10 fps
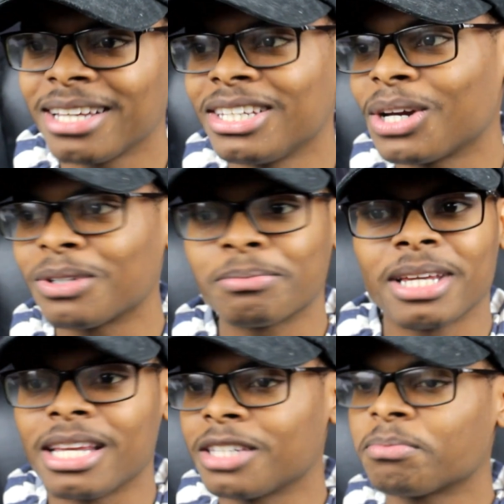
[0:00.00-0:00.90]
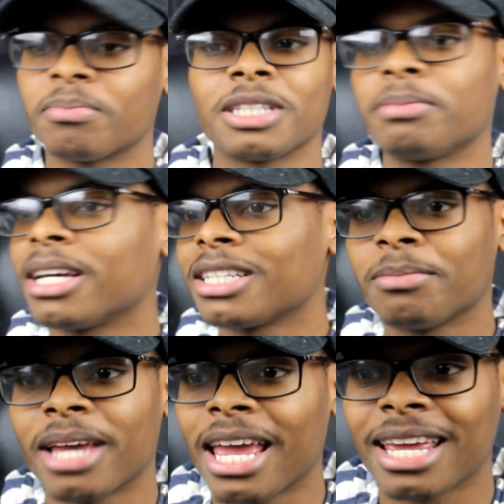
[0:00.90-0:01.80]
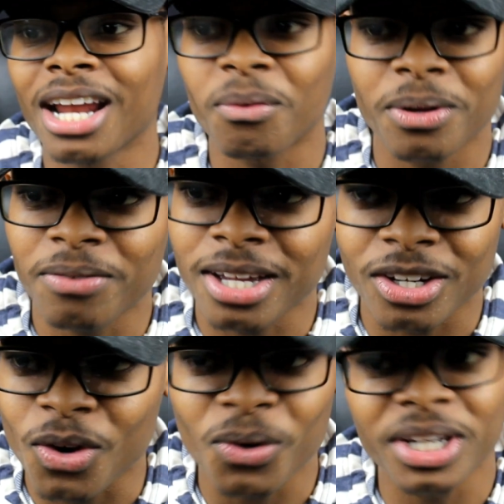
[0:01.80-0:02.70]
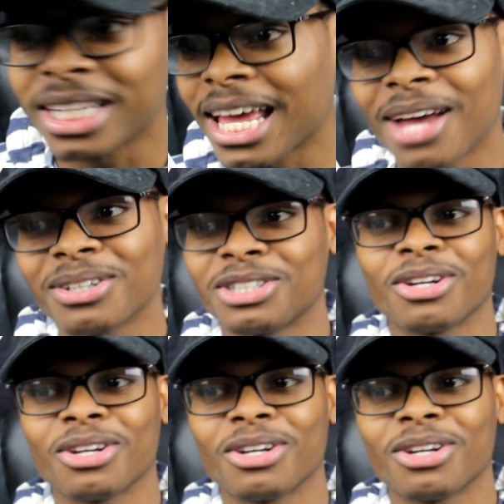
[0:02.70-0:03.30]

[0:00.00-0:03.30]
You know it's because he been hanging out with fucking Corey in the house.